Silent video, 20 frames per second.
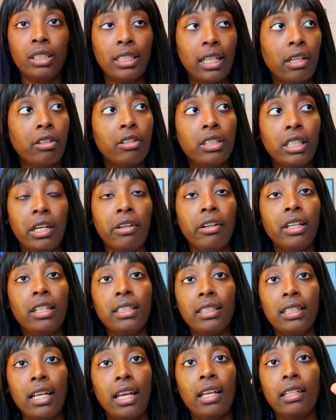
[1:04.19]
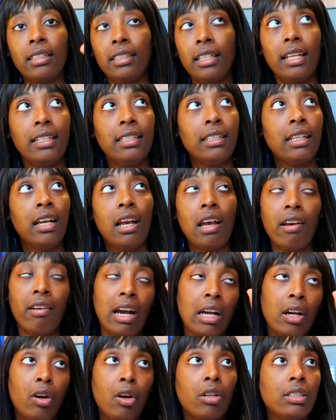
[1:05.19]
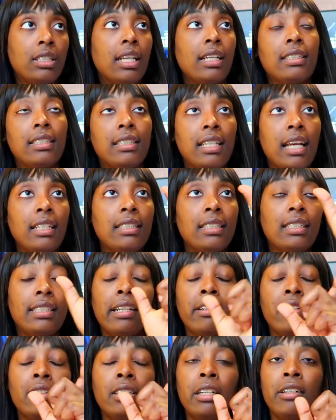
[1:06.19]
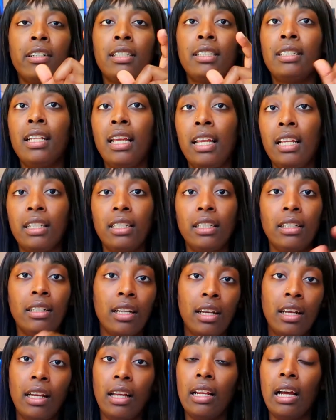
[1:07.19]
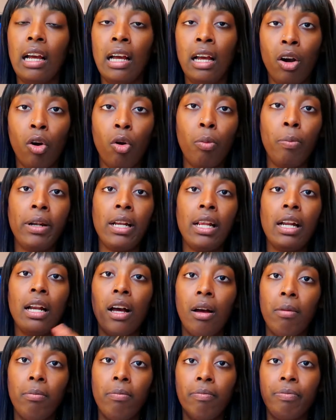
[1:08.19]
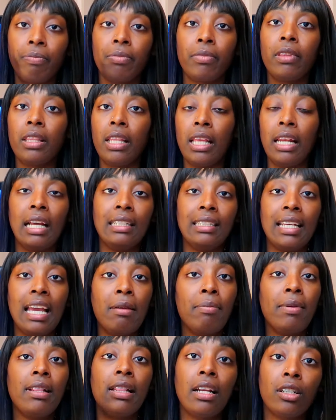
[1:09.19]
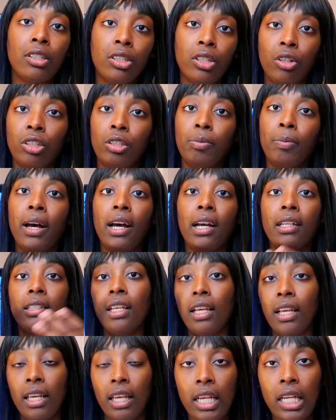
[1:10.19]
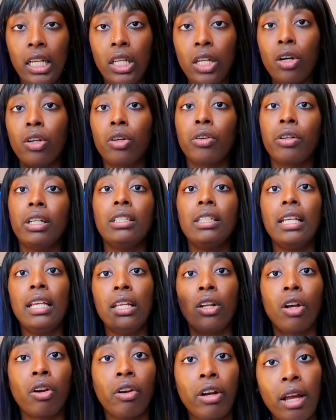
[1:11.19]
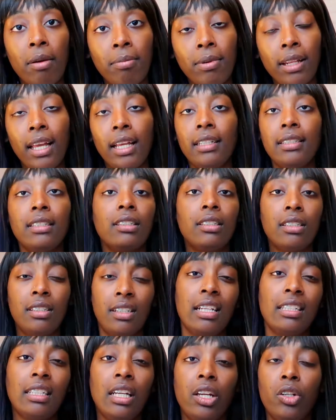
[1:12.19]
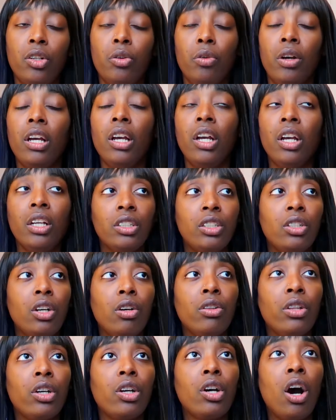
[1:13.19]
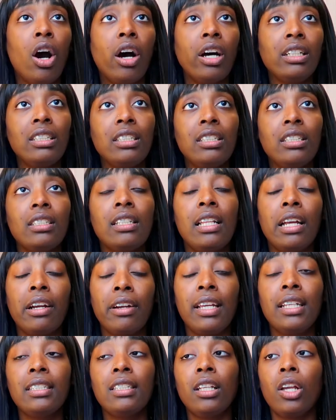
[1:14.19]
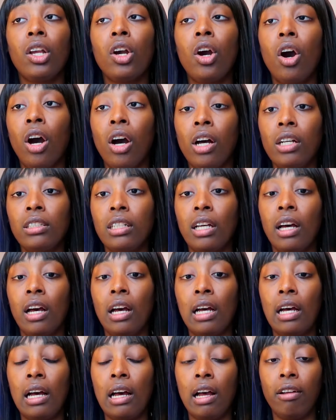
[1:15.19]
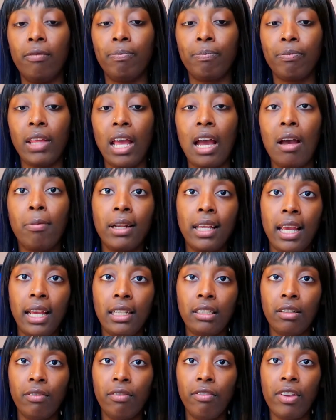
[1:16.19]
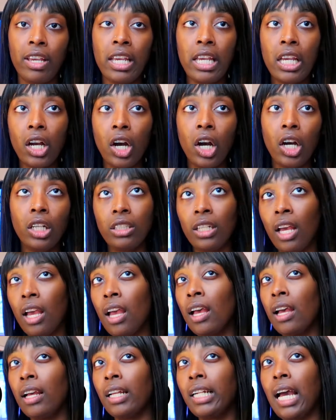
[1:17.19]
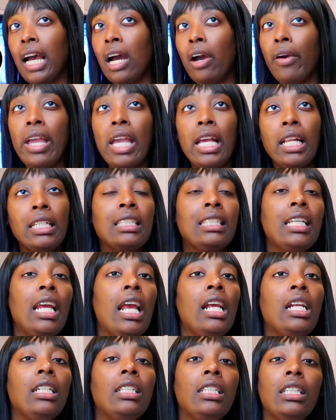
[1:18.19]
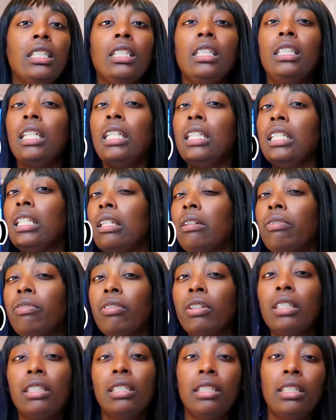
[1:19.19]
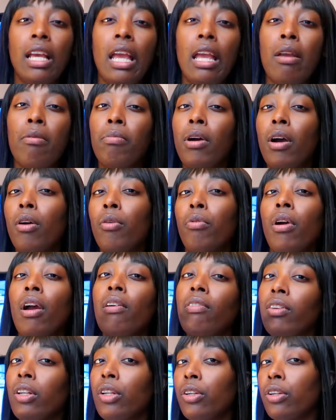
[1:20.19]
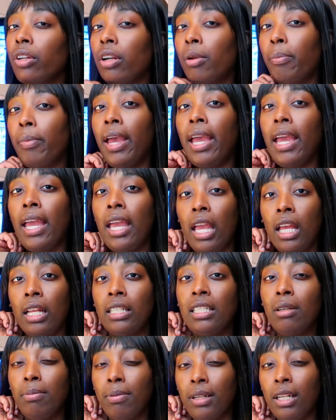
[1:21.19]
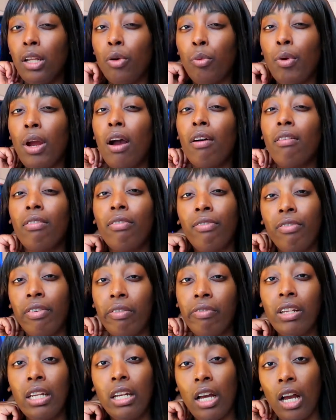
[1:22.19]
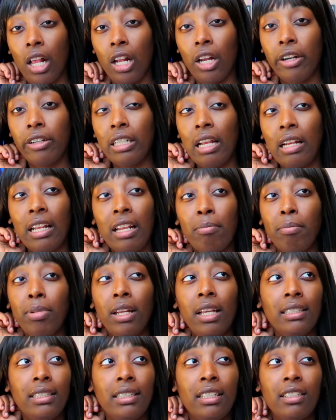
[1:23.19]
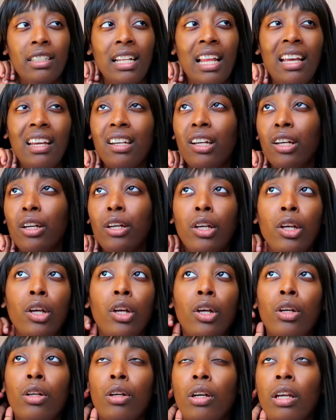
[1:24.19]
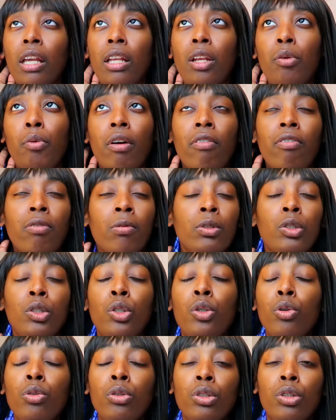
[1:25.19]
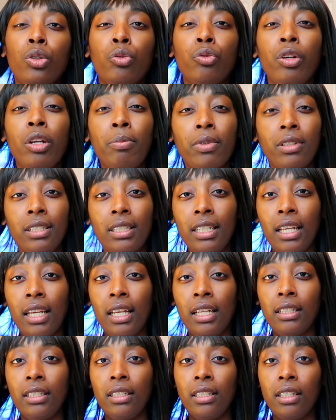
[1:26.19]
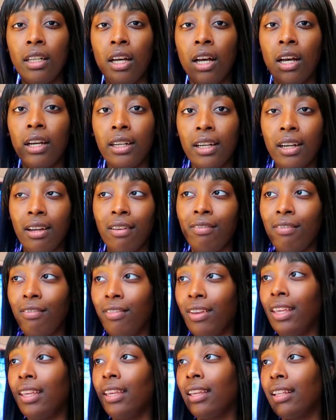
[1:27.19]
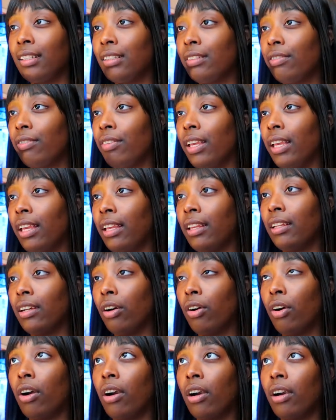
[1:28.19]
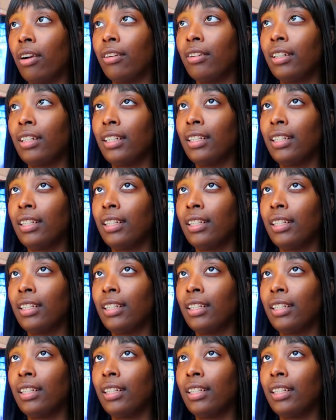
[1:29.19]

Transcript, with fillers: secretary of state say i go to texas texas secretary of state i open it up then i type in their search box e-notaries e-notary applications that's how you do it so the cost there is a cost uh, uh, application fee cost now it changes in different state but roughly you're gonna pay typically around $50 and then plus there's like a anywhere from two to three percent uh, convenience fee or